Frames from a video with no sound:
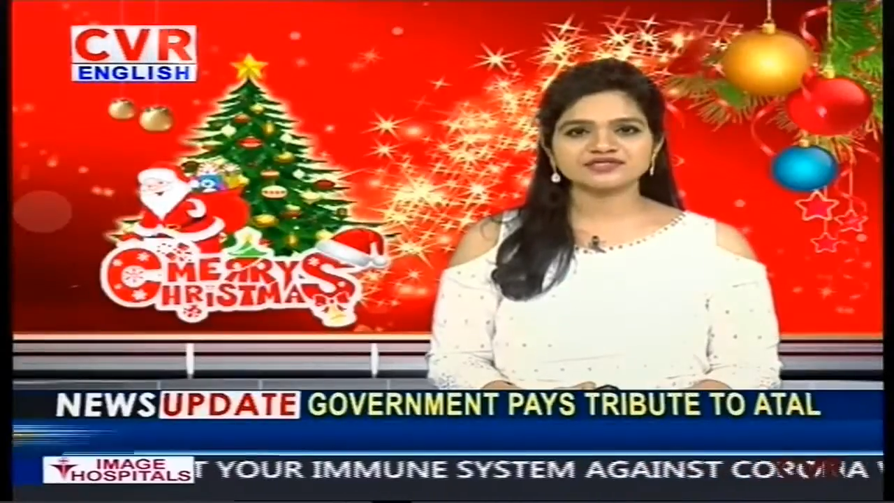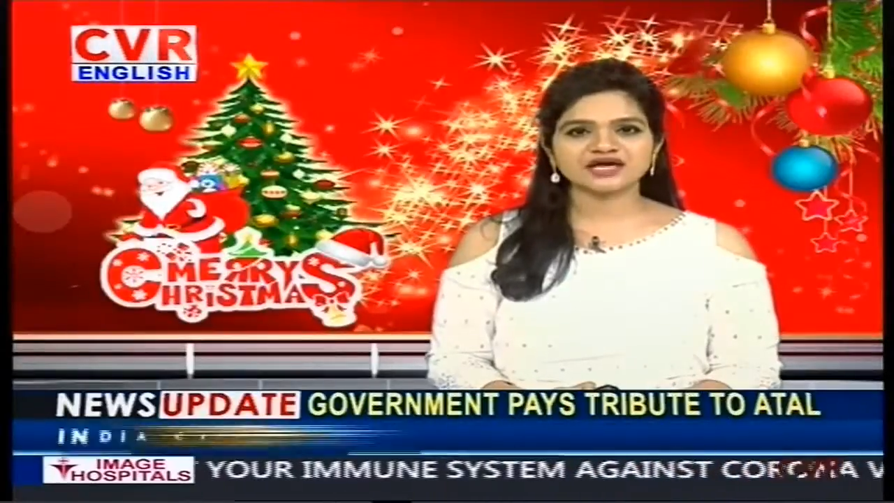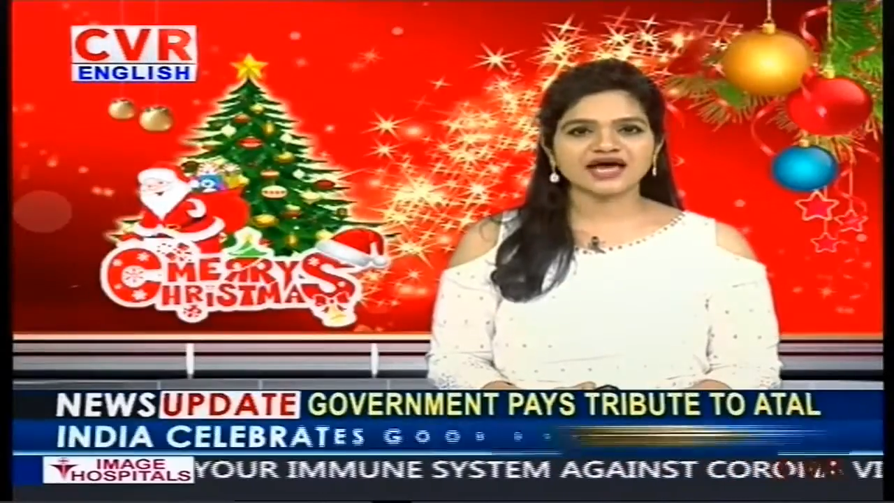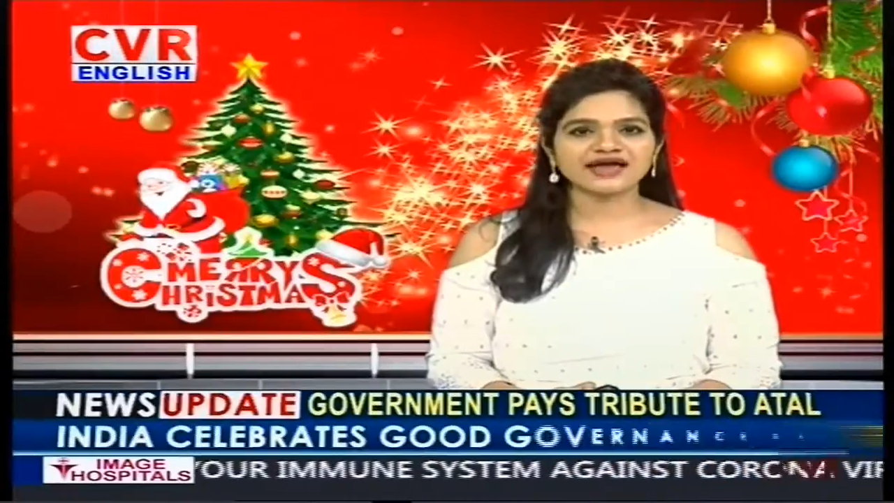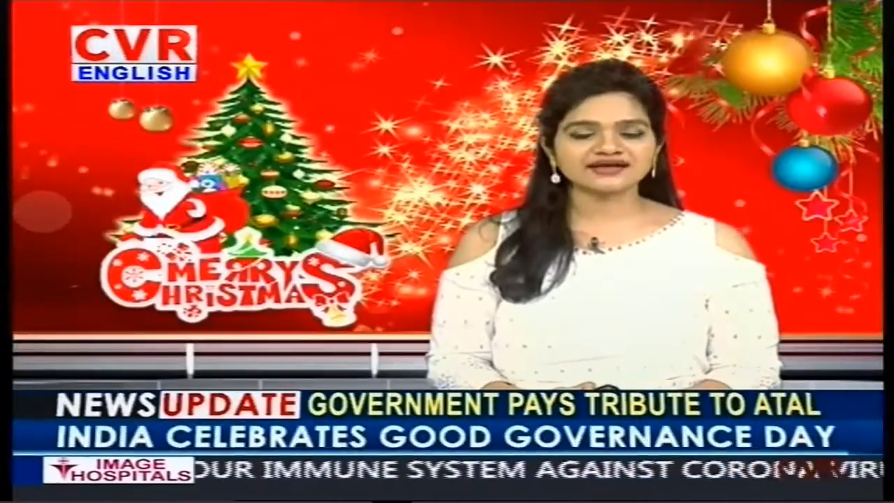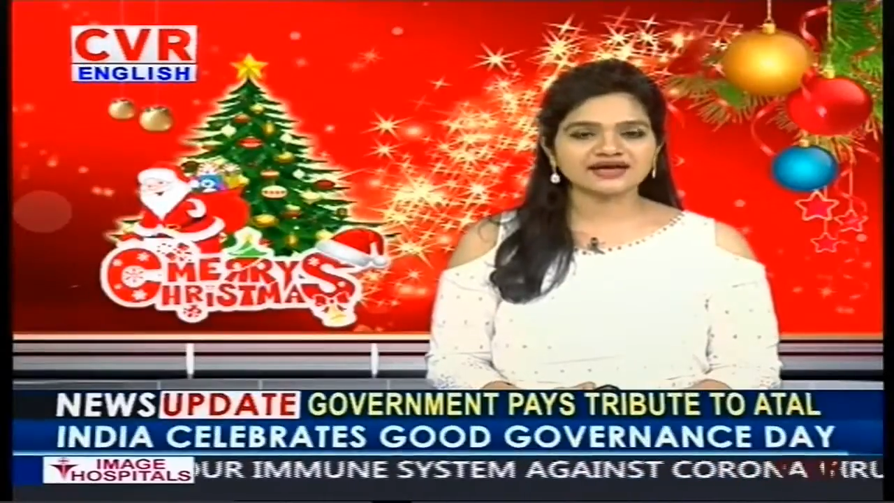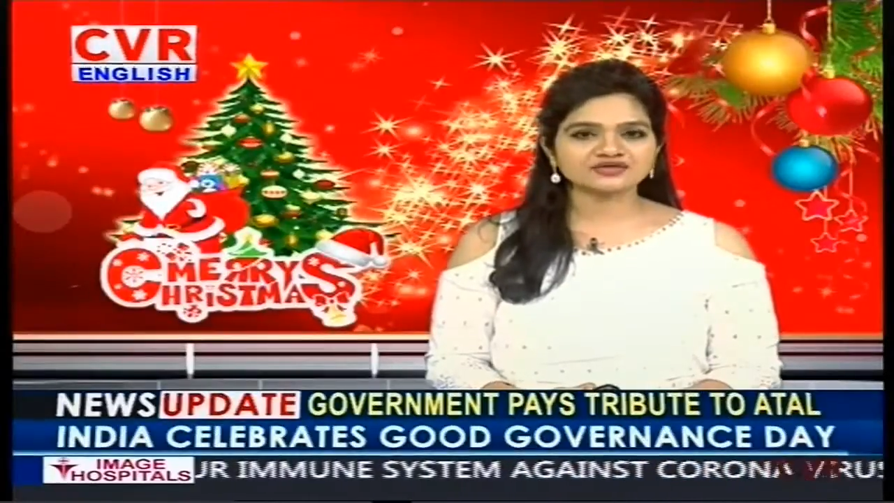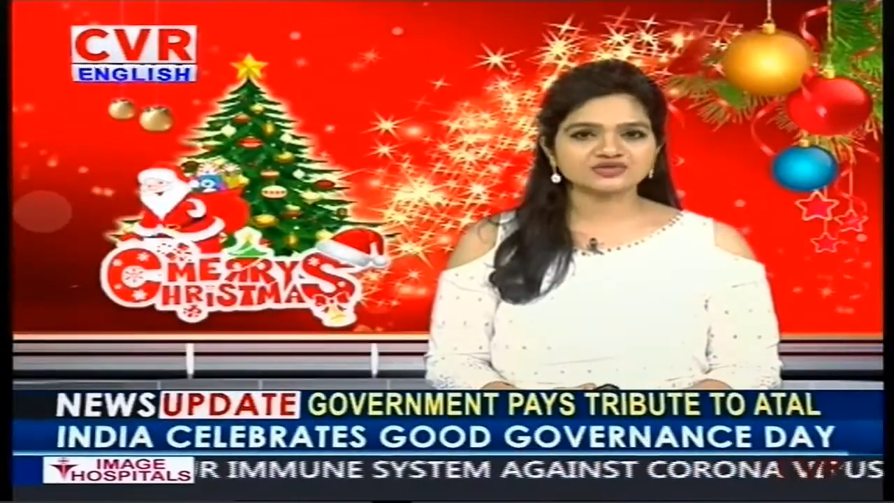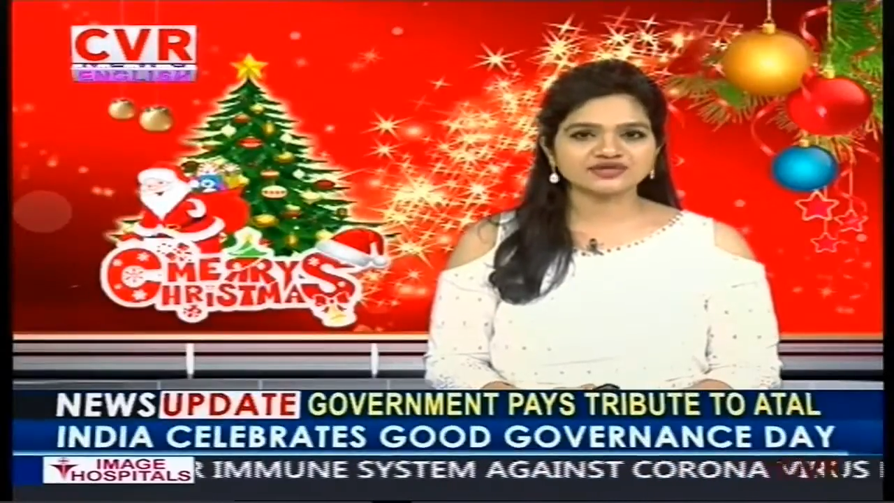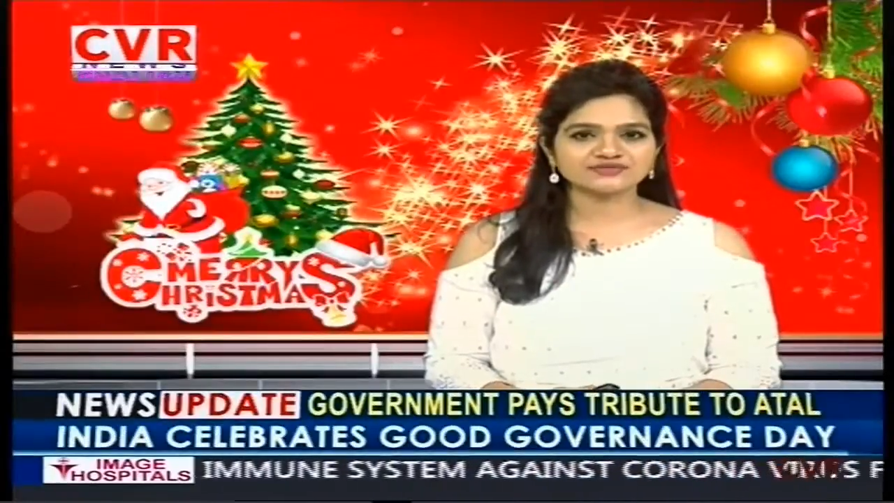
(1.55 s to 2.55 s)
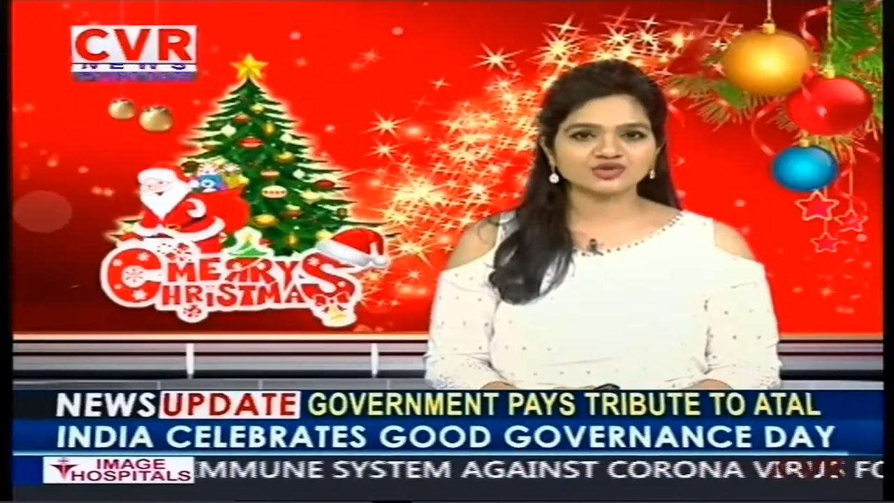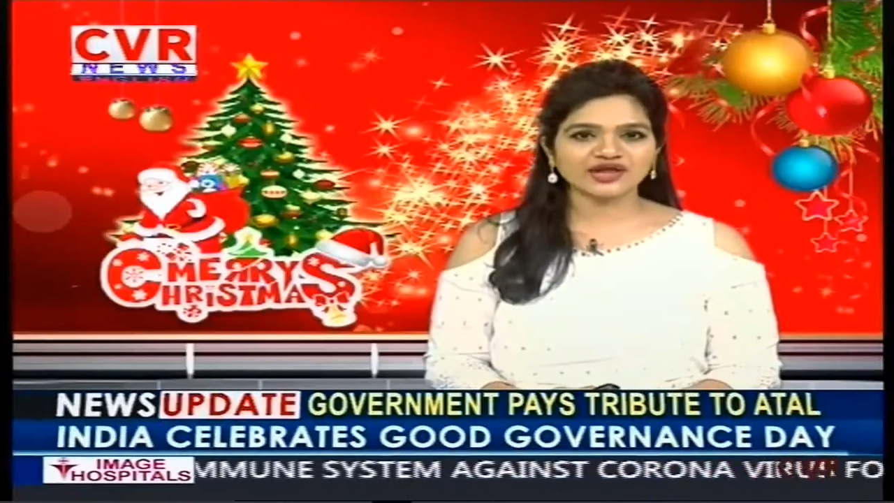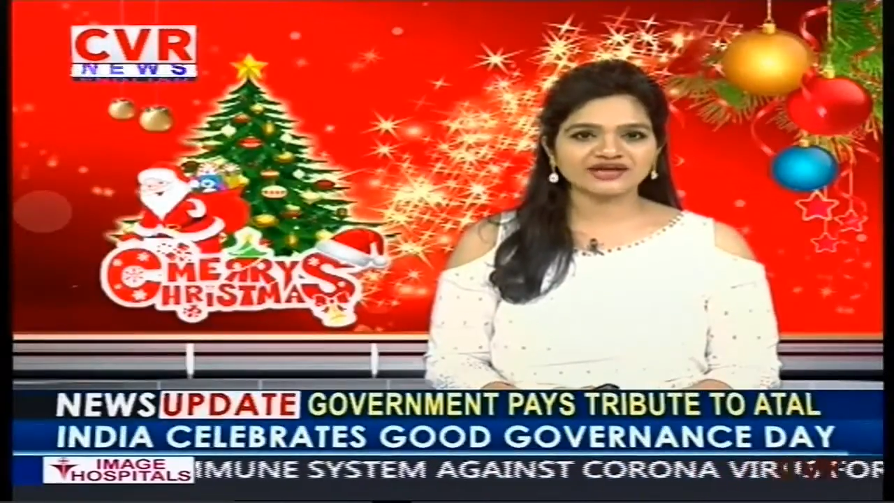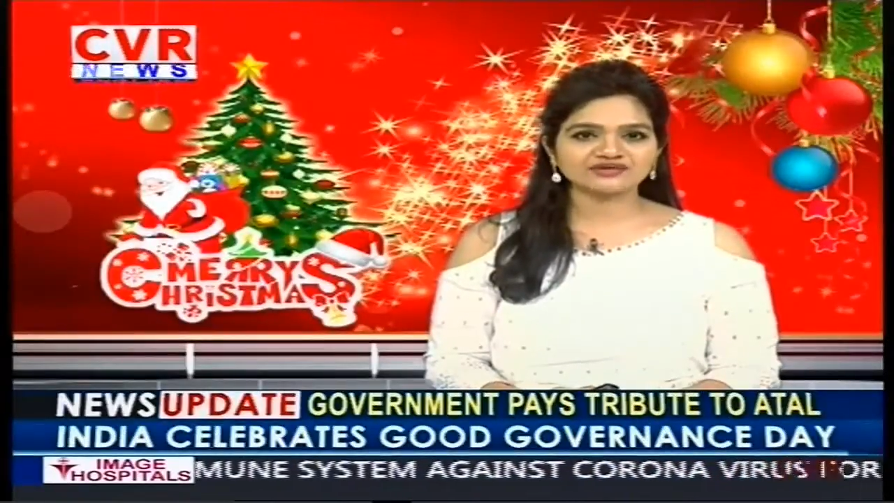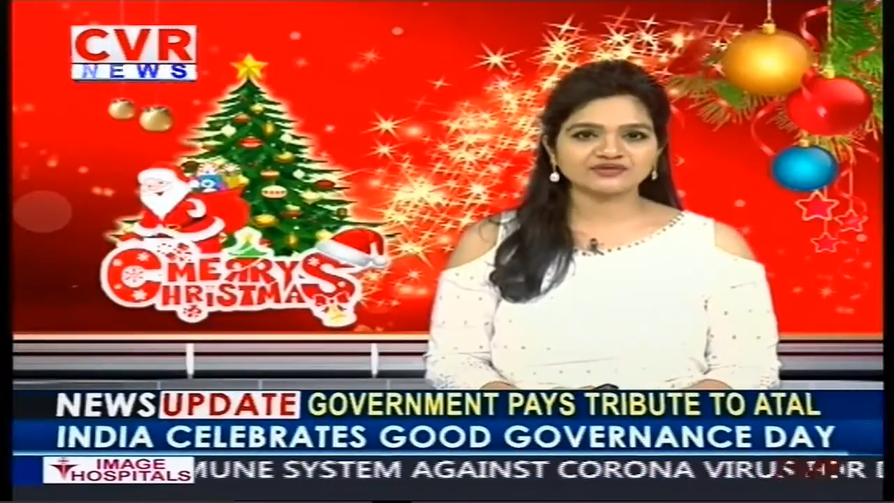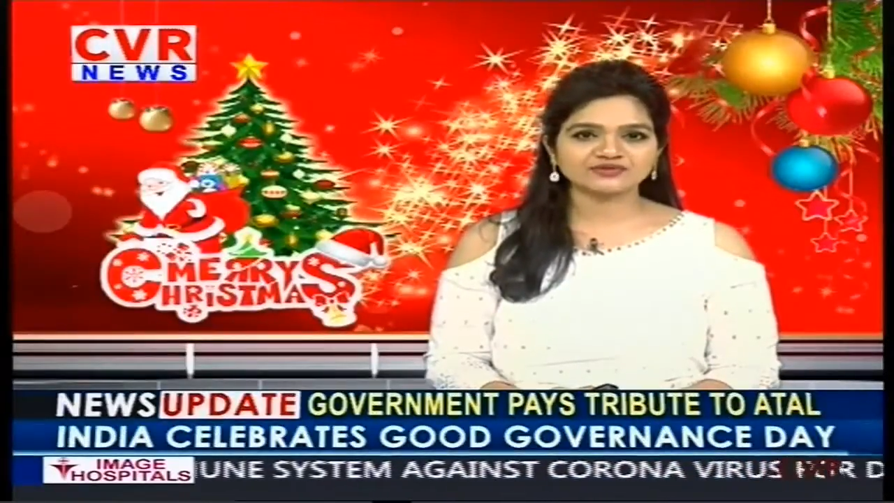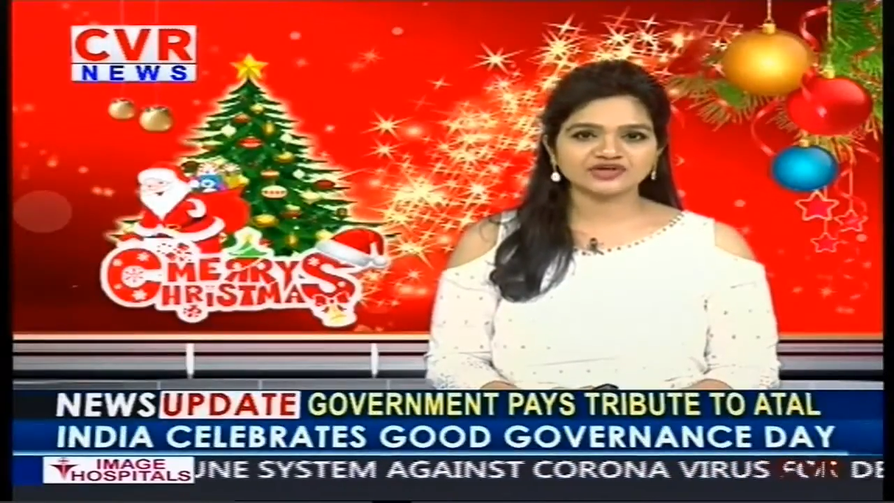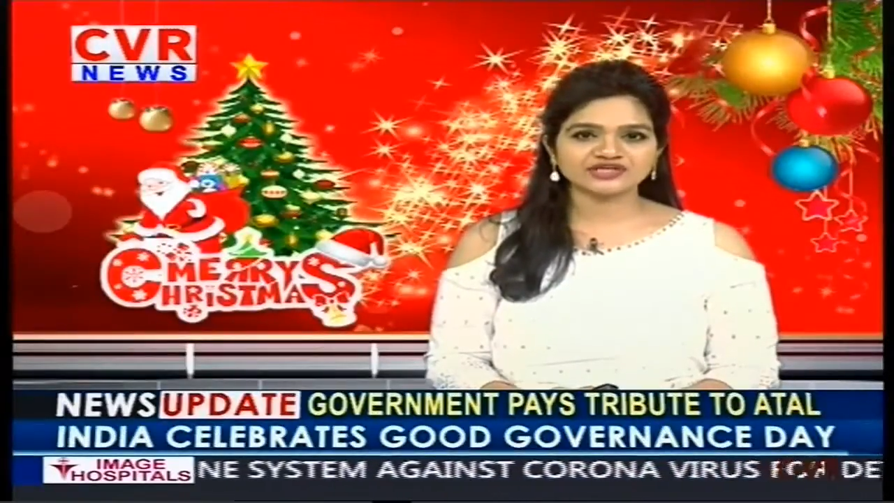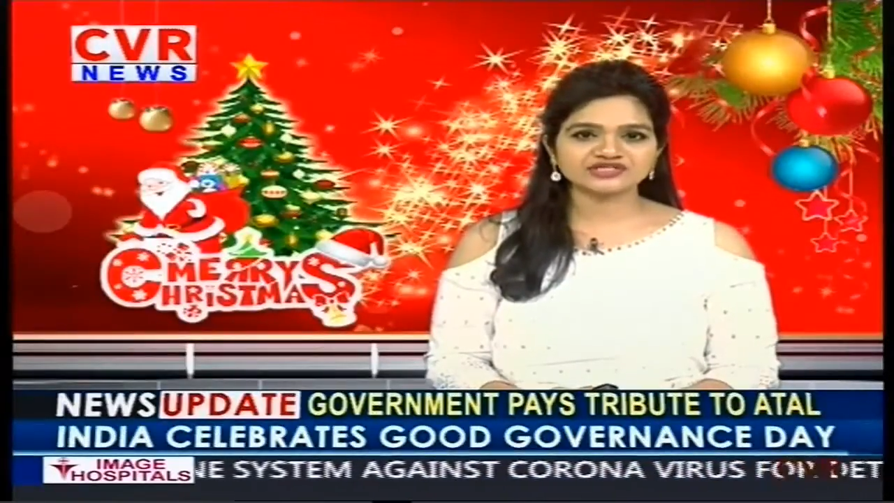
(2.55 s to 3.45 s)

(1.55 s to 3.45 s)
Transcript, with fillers: and urge them to end their protest